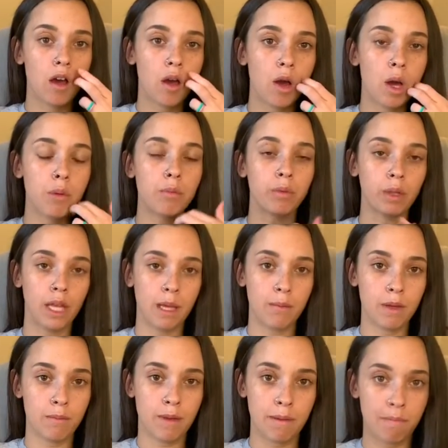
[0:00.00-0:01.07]

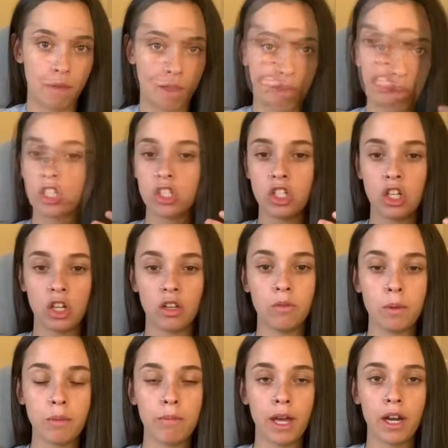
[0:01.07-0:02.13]
blaming my mother. She could have
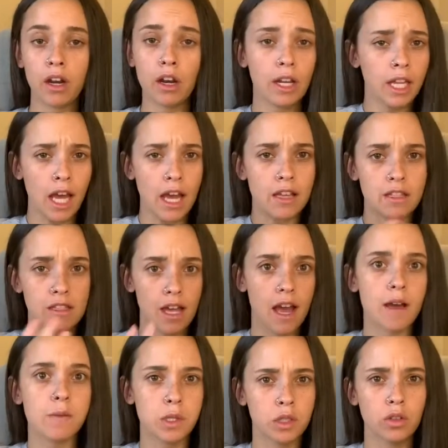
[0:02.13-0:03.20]
been better. Yes,
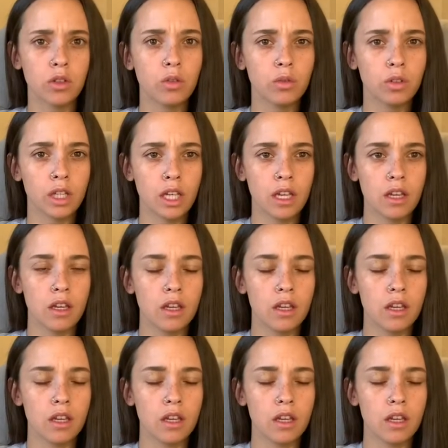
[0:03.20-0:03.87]
absolutely.